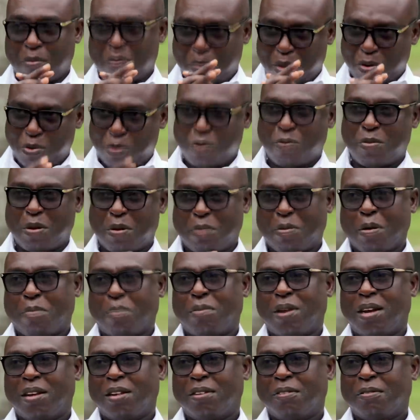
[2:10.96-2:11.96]
As I'm being home,
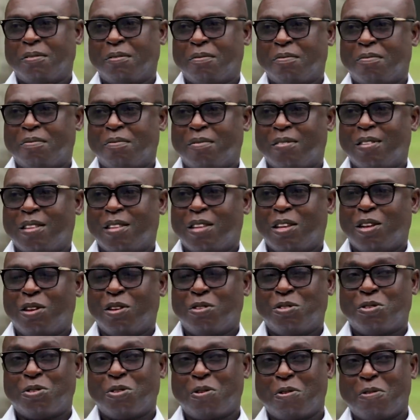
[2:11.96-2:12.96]
my papa.
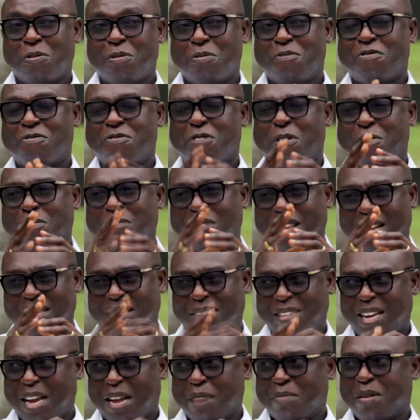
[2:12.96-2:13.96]
So
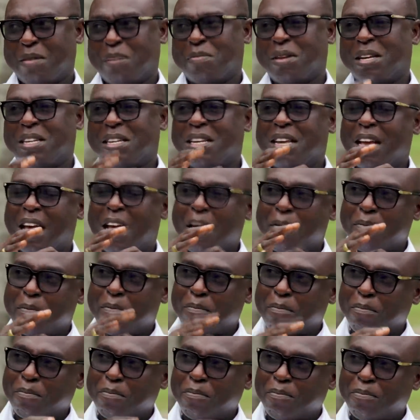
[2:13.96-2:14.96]
from that time, I'm any
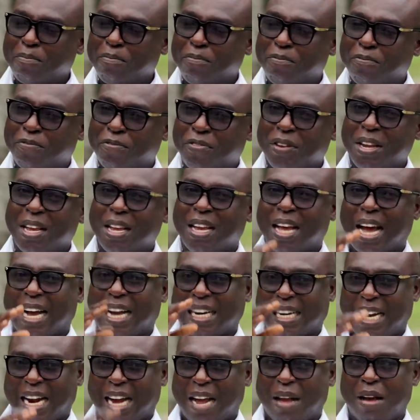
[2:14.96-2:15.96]

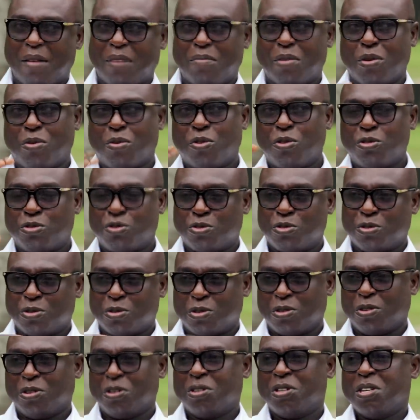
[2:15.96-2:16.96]
free kakra because
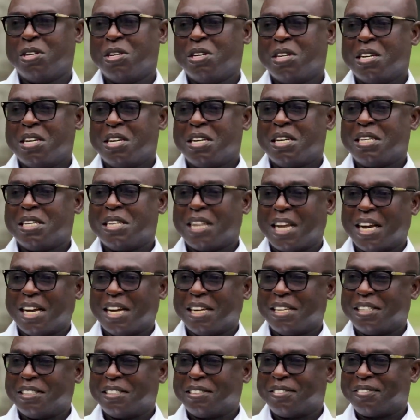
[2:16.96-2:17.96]
school no,
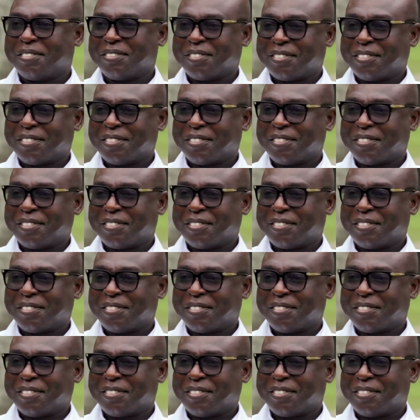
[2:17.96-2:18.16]
na